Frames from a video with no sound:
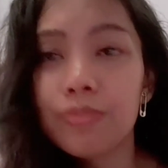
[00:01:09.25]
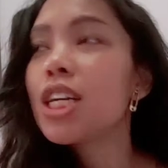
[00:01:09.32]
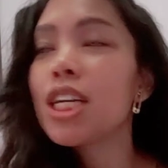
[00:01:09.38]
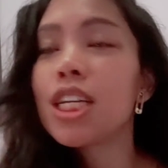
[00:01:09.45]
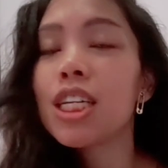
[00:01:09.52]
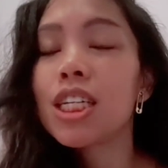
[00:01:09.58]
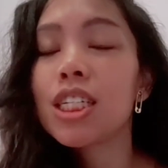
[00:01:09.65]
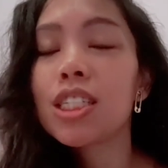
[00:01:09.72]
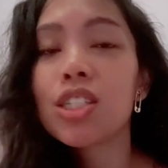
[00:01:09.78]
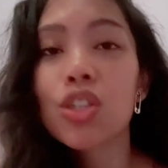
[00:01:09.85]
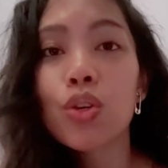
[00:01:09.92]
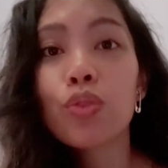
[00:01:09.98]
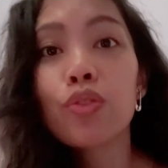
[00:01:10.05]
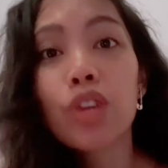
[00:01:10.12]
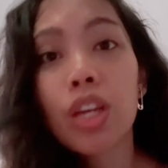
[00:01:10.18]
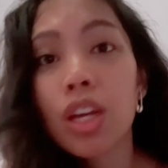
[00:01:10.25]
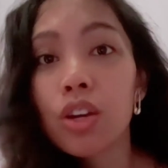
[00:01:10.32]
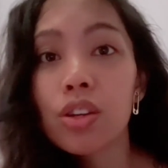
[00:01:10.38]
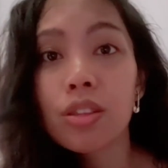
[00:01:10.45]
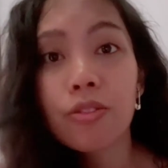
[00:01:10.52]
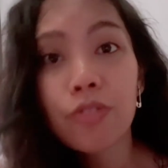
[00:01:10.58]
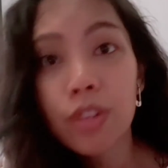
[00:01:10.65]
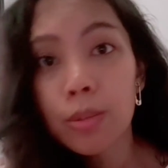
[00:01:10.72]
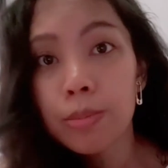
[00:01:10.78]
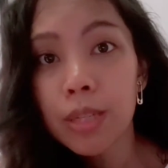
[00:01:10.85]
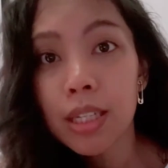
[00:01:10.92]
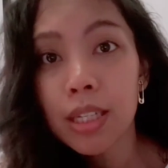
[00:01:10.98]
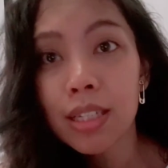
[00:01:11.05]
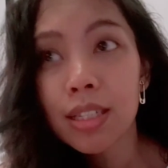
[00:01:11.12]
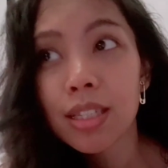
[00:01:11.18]
And over here in the
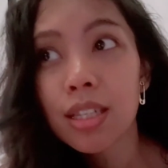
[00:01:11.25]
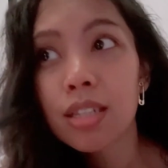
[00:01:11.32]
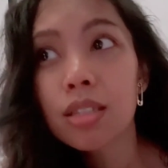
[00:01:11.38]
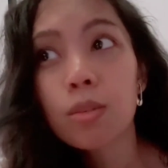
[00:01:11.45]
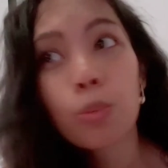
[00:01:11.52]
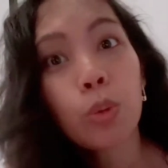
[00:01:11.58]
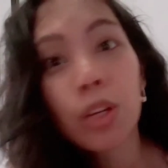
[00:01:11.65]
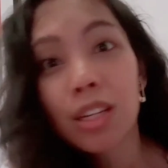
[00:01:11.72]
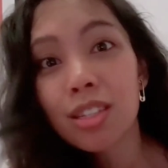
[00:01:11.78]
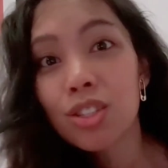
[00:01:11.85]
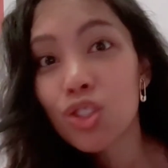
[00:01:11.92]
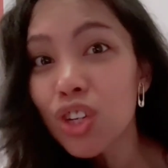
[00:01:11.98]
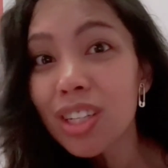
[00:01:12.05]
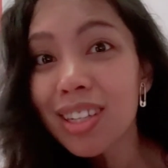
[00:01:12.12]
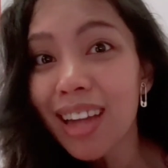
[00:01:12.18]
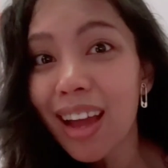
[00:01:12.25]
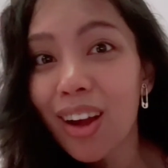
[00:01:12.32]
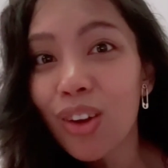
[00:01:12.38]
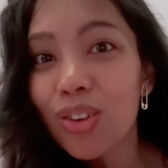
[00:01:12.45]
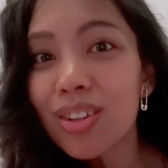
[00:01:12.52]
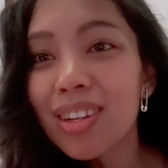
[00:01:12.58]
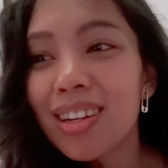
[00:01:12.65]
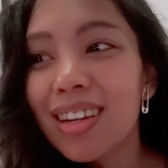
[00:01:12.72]
Philippines, it's pretty strict now.